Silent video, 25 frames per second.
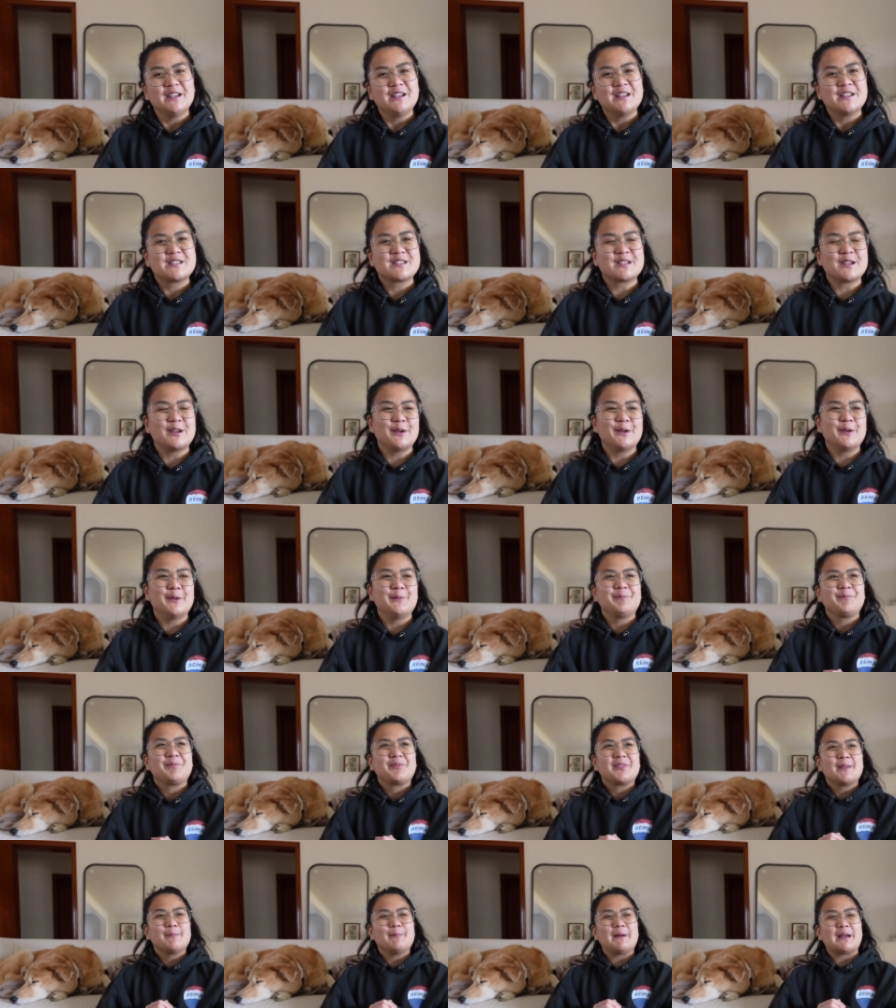So
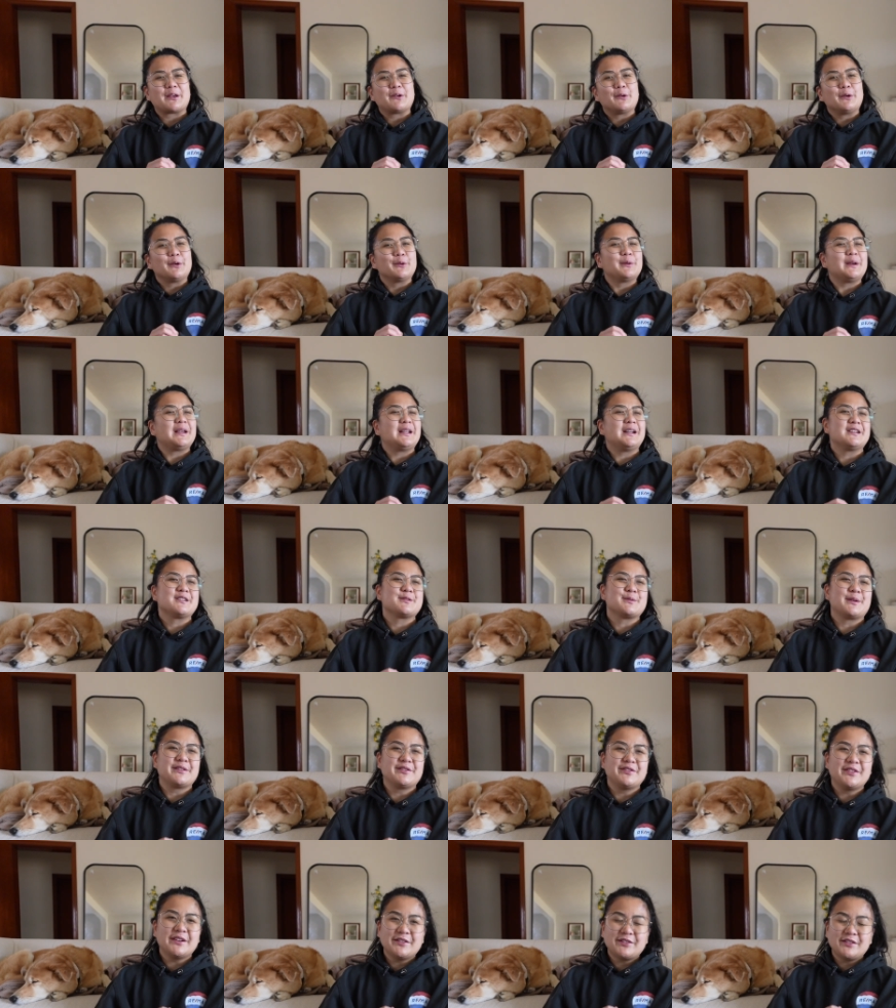my goal weight is
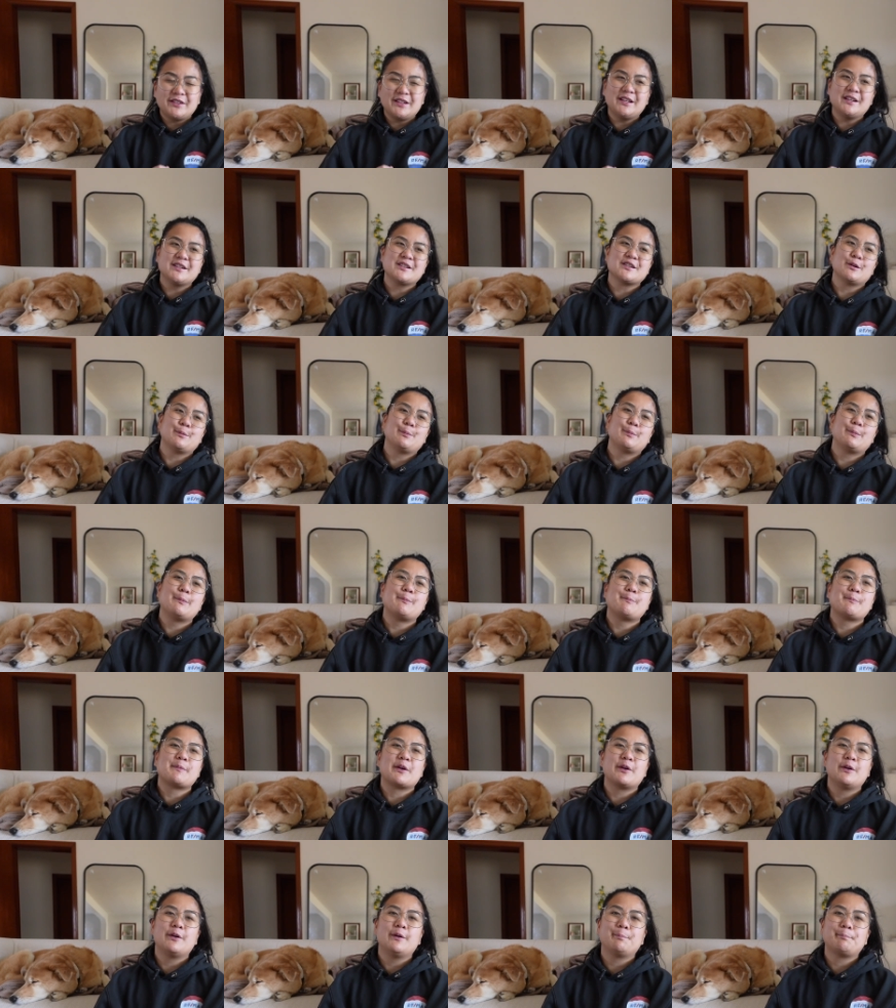150, so
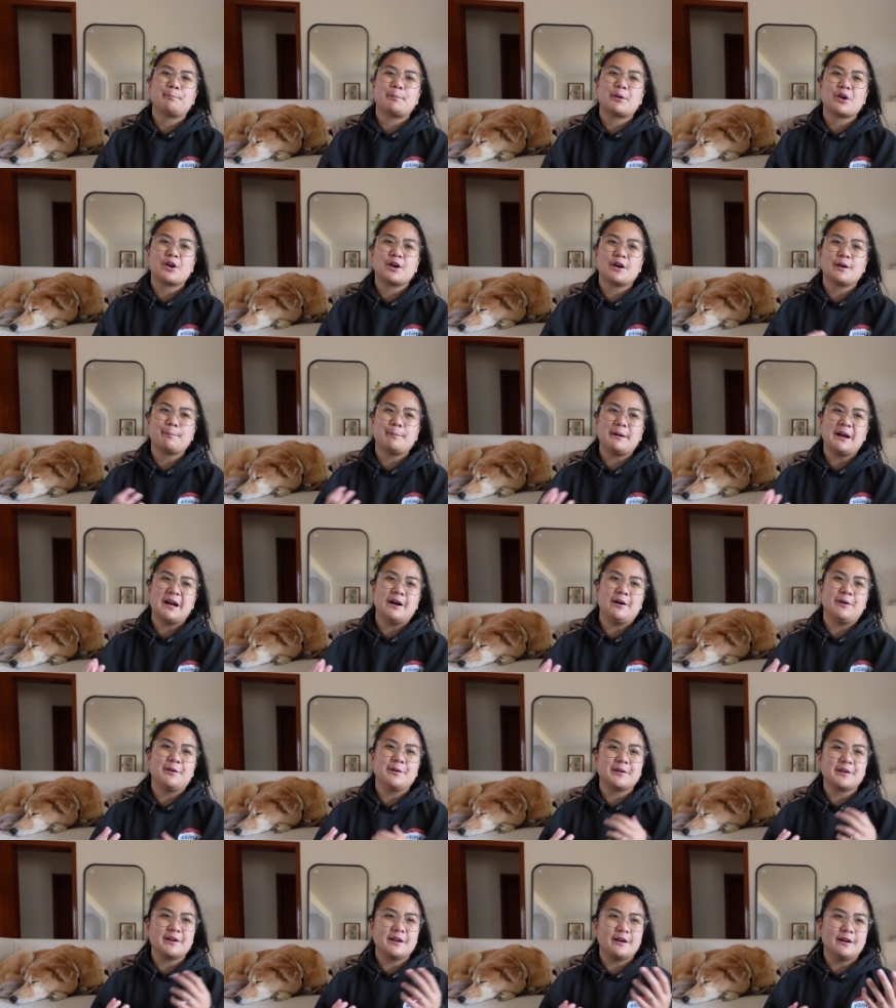per, per
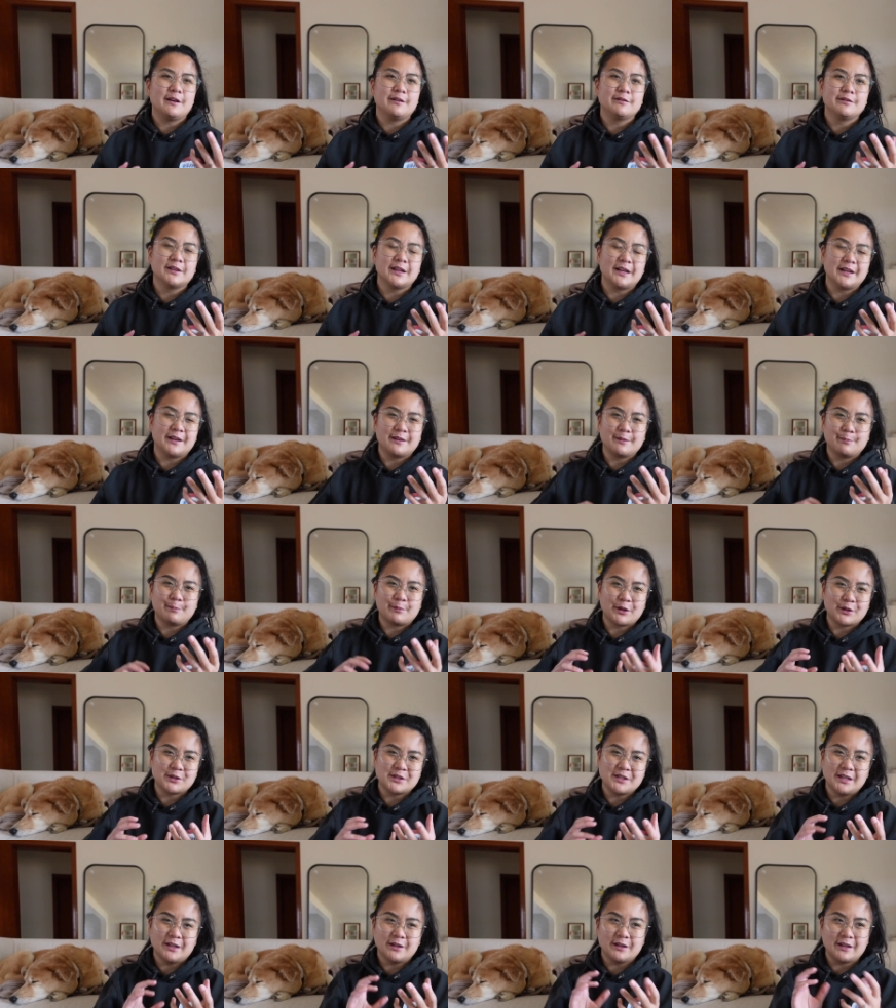pound of like
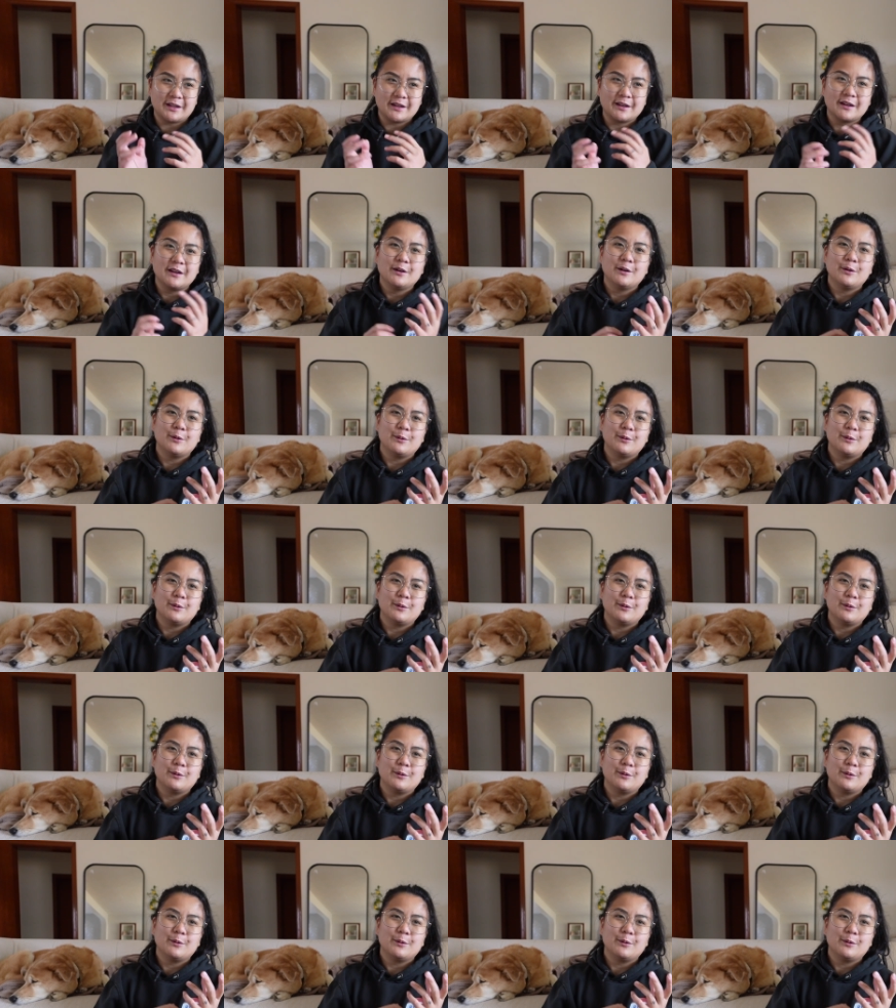protein, like